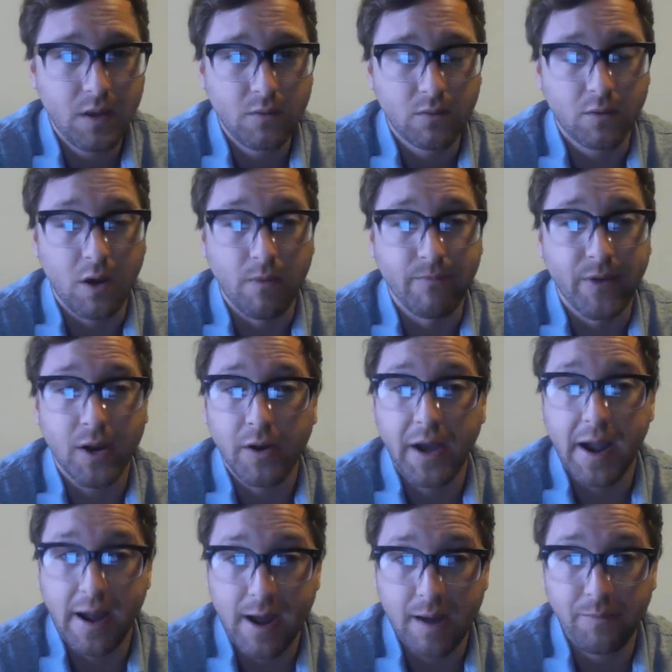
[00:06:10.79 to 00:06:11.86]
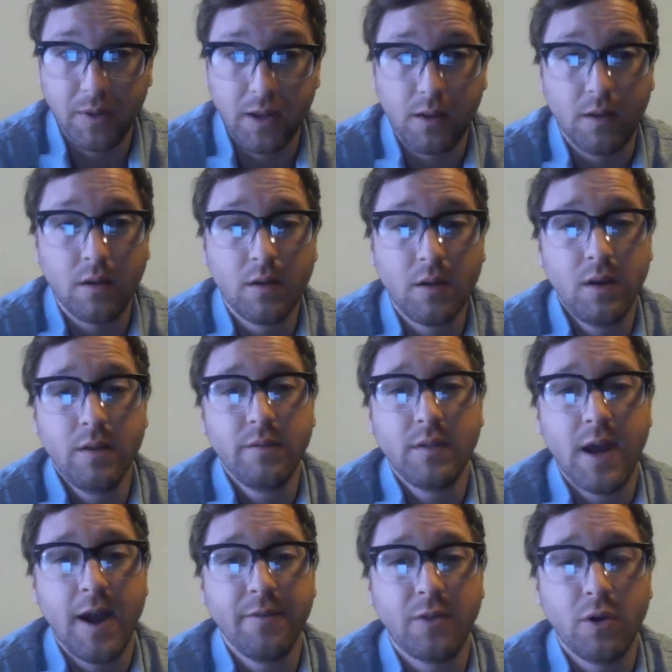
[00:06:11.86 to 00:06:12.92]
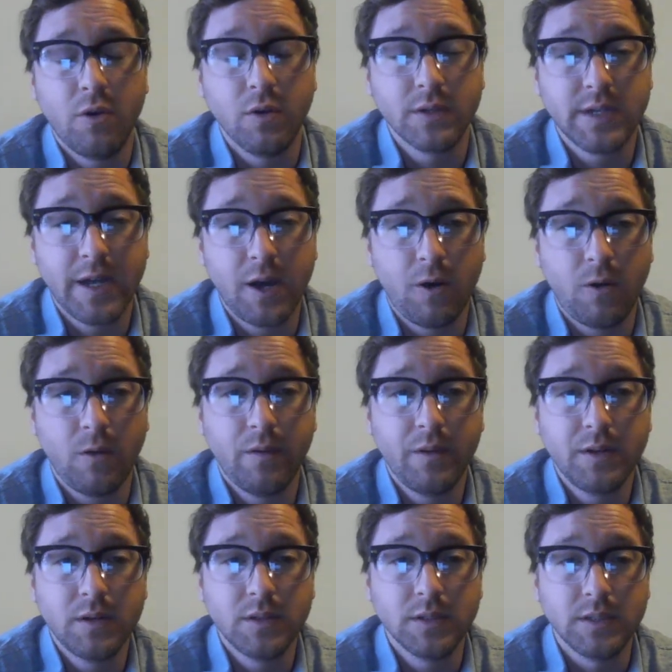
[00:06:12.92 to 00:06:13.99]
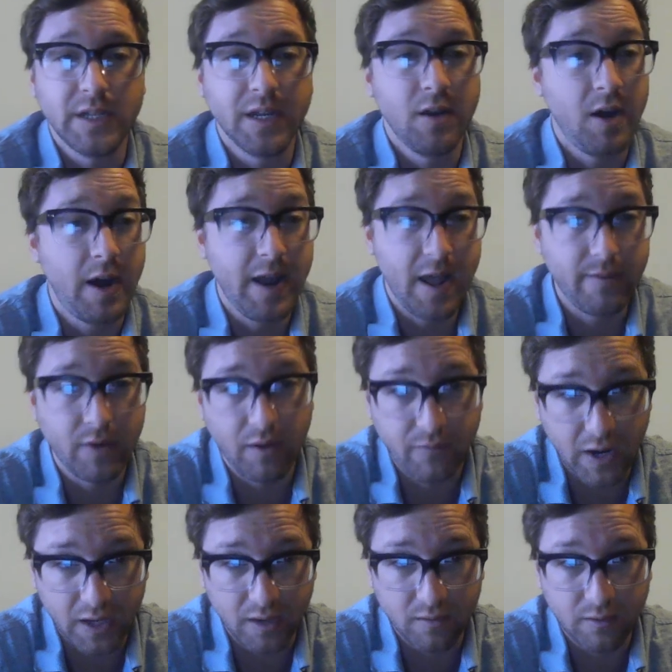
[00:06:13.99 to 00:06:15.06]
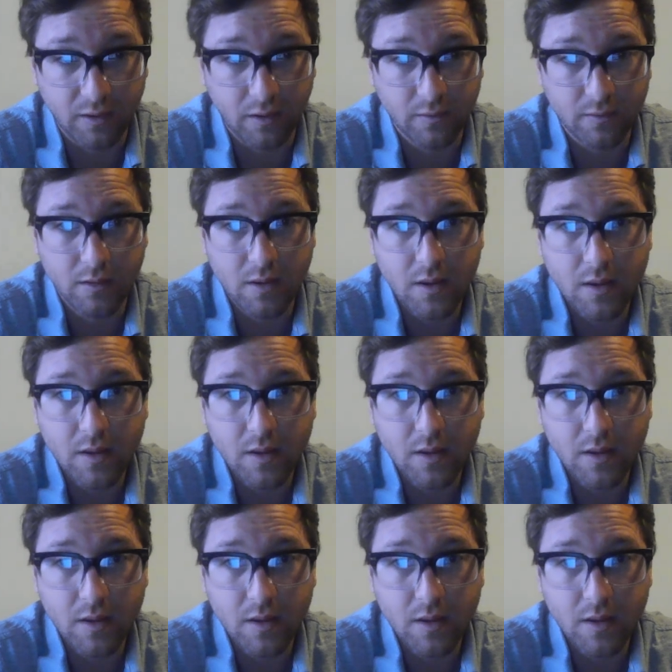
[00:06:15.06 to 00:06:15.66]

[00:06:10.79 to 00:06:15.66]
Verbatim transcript: So I'm very happy that the hotel did not have any vacancies,